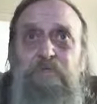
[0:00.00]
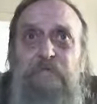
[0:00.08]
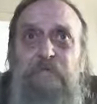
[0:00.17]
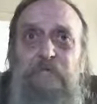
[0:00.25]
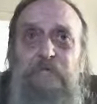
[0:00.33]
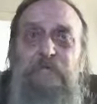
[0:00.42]

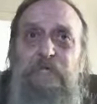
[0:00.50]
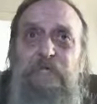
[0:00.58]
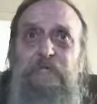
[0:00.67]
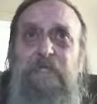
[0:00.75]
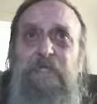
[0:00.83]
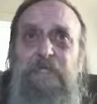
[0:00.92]
and, and,
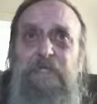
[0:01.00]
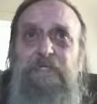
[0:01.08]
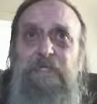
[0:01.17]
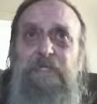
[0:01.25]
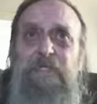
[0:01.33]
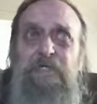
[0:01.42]
and you
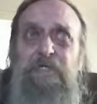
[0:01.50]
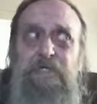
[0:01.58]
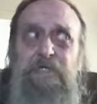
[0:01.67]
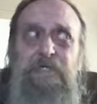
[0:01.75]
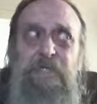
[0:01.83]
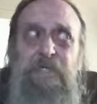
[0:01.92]
know,
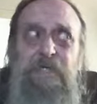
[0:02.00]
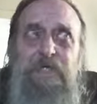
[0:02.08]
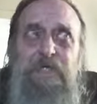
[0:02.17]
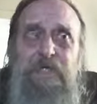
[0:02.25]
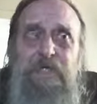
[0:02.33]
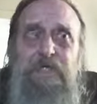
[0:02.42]
and God
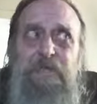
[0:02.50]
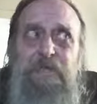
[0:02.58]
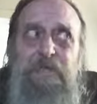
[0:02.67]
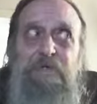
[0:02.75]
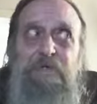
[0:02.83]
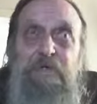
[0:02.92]
didn't
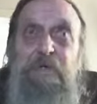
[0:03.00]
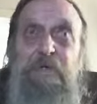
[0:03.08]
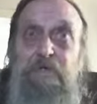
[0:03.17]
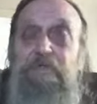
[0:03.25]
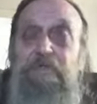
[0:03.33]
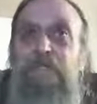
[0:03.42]
talk about a
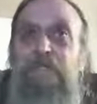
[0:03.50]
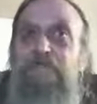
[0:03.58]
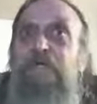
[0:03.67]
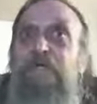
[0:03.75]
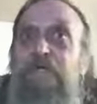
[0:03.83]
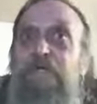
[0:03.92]
whole bunch
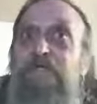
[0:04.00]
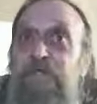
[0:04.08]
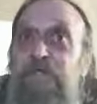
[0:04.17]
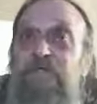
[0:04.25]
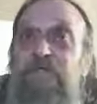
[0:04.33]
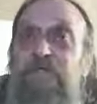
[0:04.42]
of other
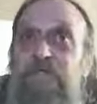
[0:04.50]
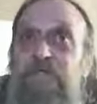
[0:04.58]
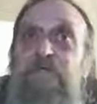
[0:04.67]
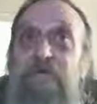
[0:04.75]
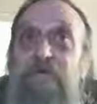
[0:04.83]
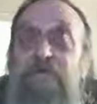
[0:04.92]
churches
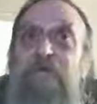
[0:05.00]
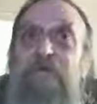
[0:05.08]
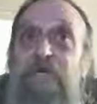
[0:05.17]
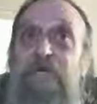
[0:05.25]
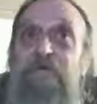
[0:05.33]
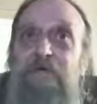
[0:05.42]
that were
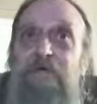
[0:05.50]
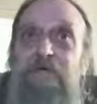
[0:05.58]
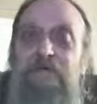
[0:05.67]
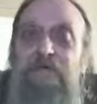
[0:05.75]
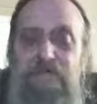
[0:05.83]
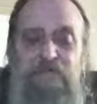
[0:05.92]
around
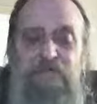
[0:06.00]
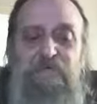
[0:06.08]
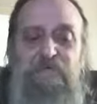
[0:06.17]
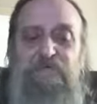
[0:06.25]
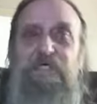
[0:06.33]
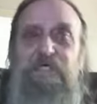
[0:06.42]
either, so I'm
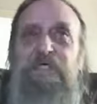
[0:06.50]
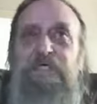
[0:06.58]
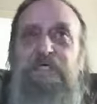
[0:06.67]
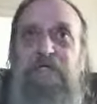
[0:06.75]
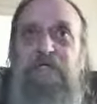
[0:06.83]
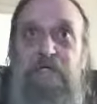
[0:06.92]
thinking